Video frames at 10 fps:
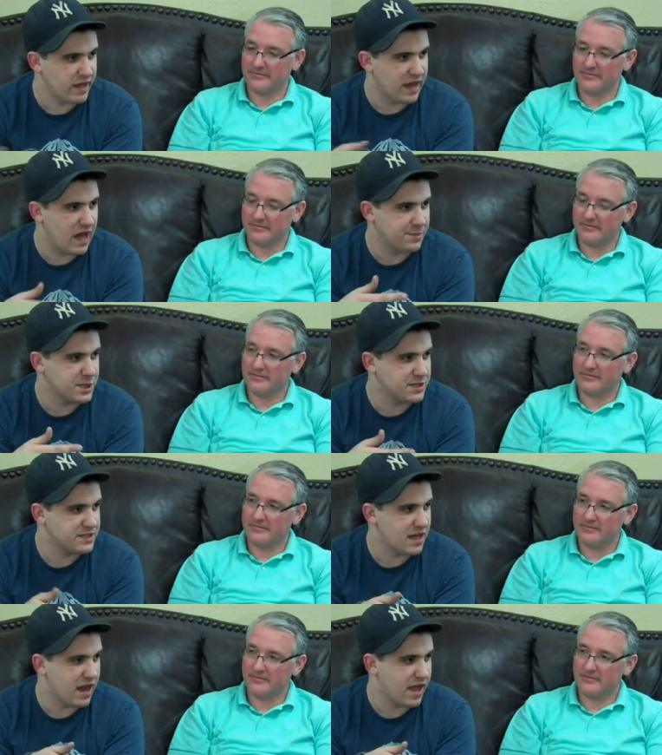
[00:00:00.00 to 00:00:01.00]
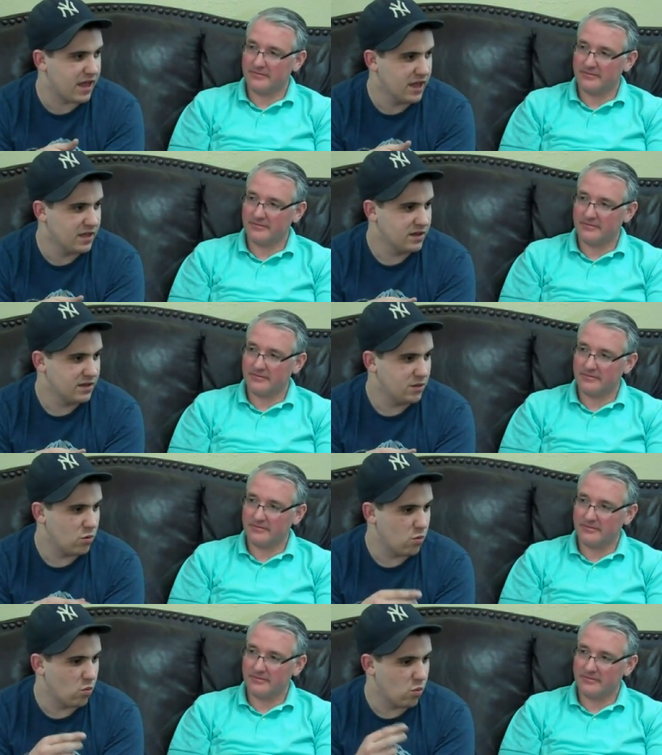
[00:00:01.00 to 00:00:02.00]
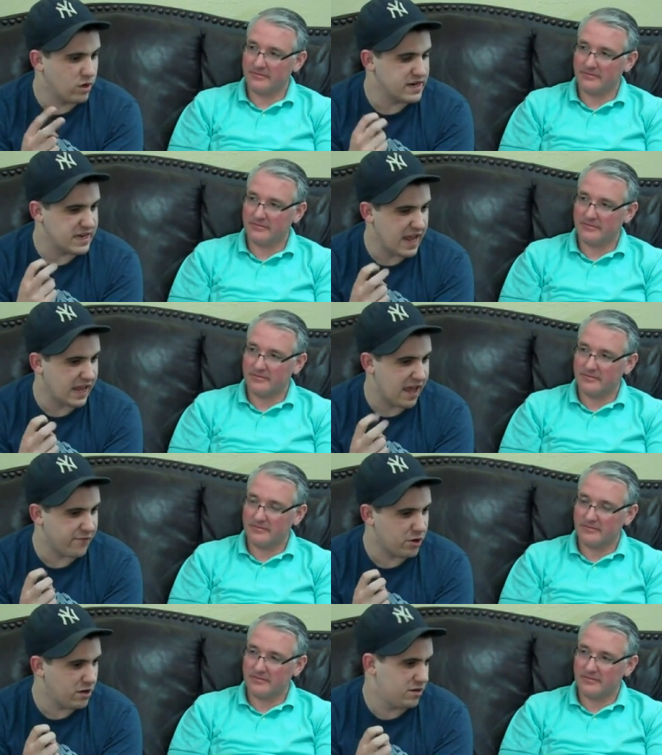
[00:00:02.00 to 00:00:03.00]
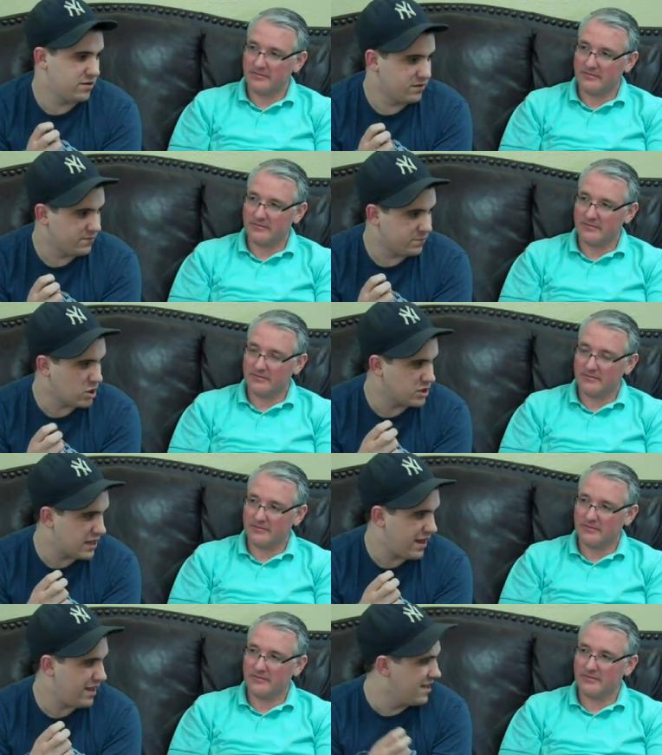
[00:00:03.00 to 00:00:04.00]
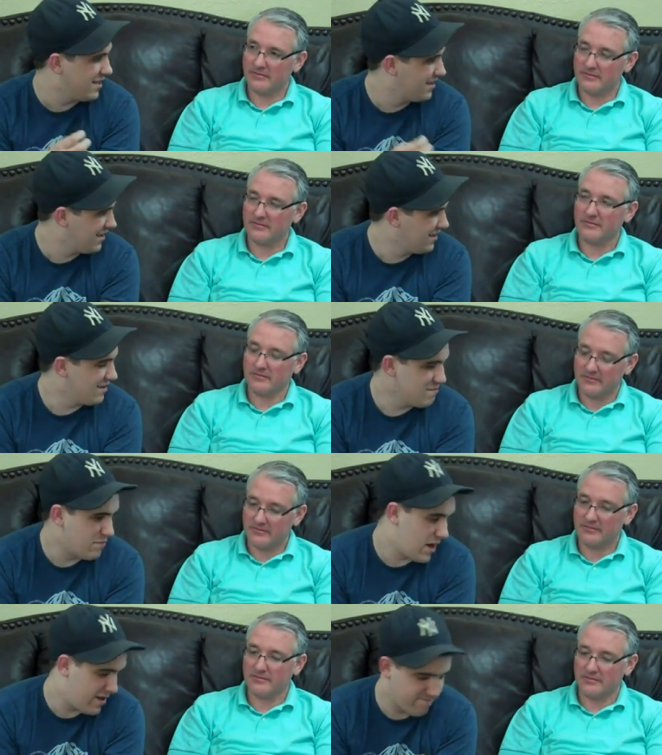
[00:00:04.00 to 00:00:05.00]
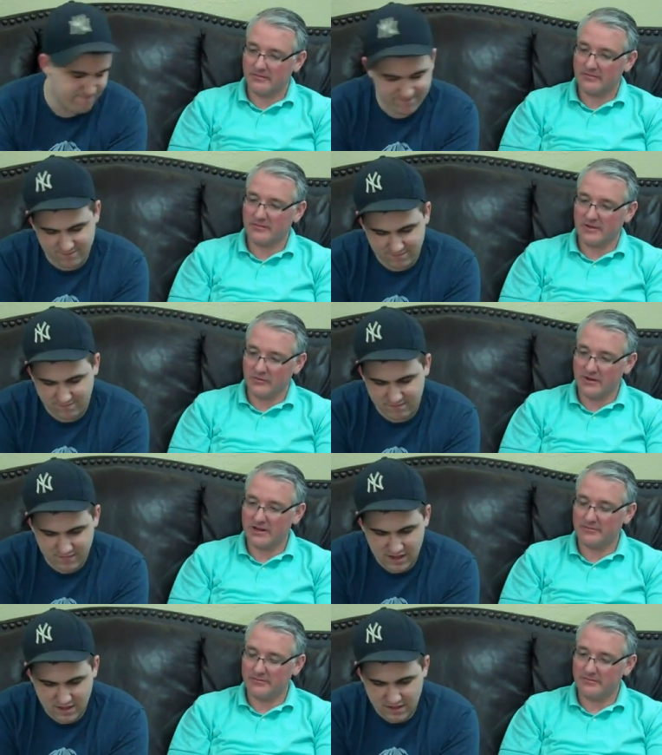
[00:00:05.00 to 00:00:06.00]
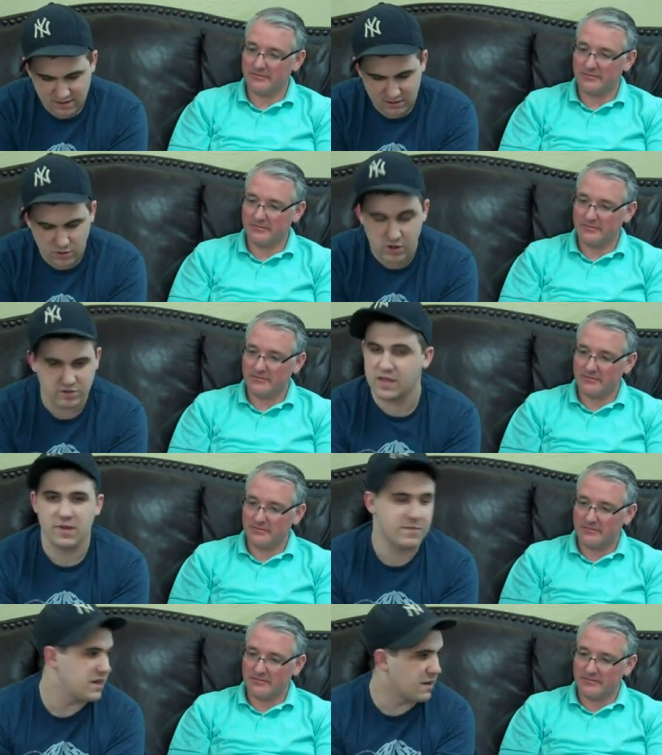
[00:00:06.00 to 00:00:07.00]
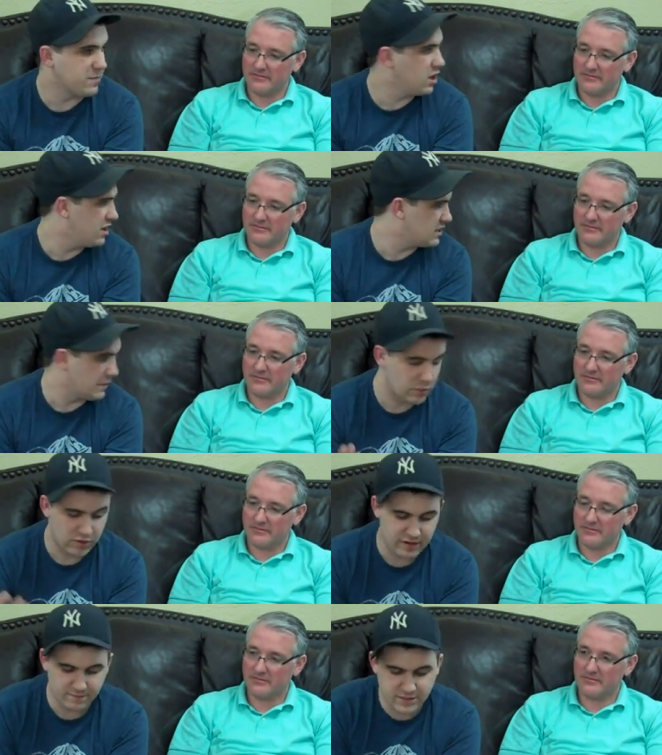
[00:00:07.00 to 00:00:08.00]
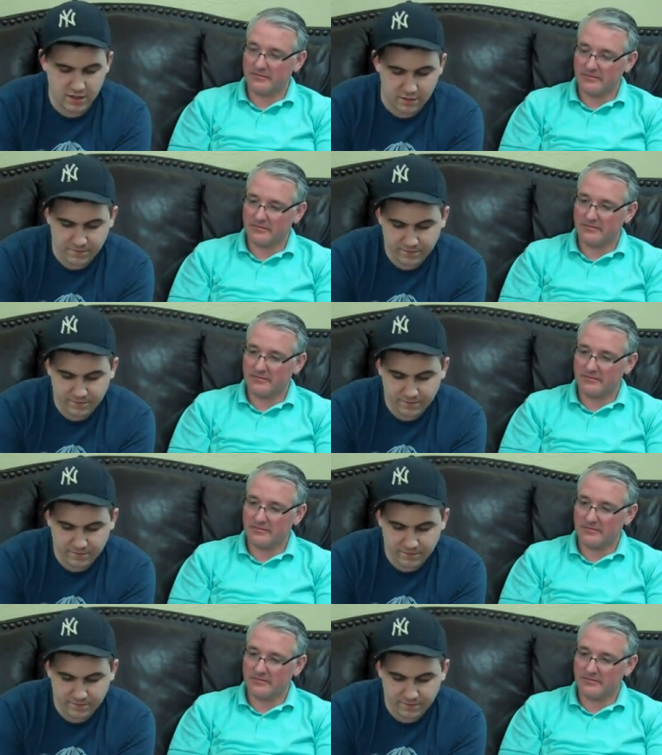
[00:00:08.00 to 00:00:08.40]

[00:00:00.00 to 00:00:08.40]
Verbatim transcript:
Speaker 1: like options that I wouldn't take ever per se, but right. who knows? They might become good at some point. So,